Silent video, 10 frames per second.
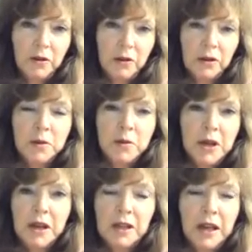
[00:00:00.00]
whole
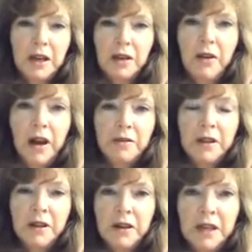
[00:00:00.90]
community like you have
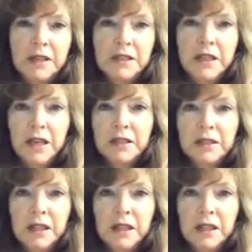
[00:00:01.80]
in the United States.